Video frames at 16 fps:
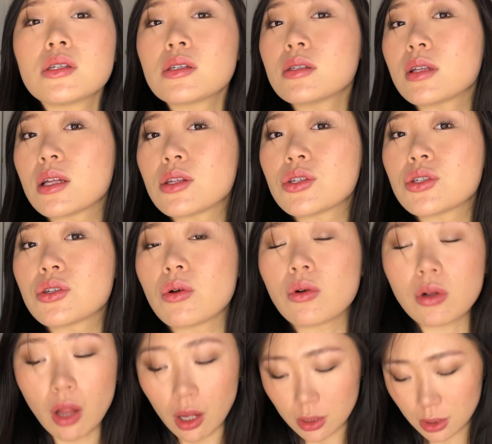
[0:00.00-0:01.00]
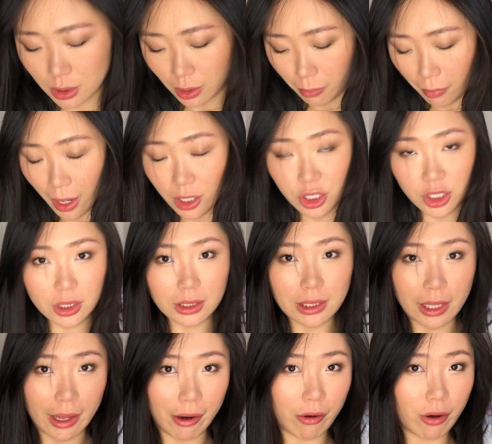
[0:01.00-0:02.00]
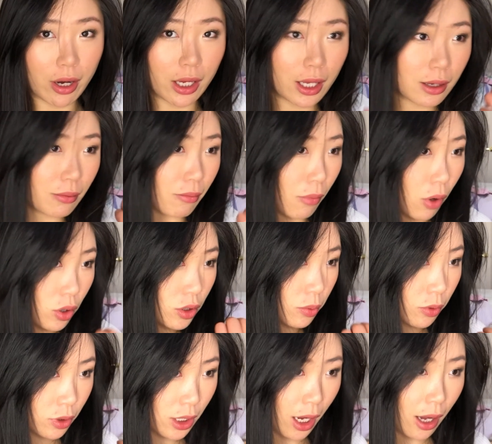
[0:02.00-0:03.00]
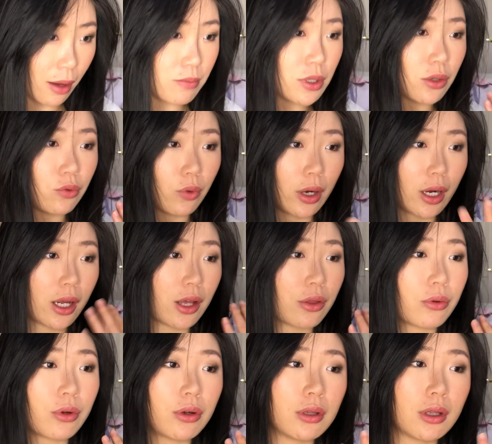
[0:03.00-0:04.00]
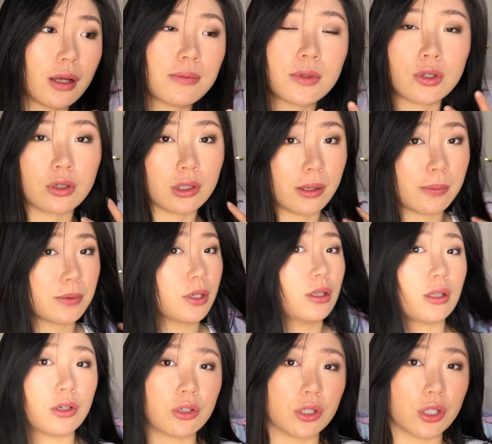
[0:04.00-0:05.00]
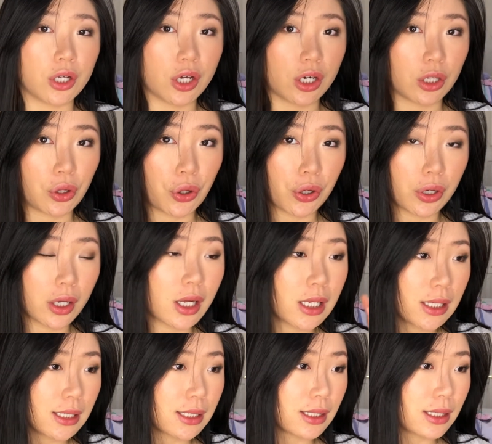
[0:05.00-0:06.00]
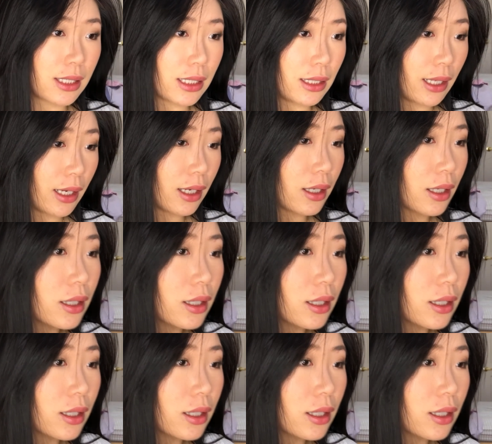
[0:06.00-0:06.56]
that's so glossy. Imagine layering it multiple times and running it through your lips. Your lips are literally gonna look slick.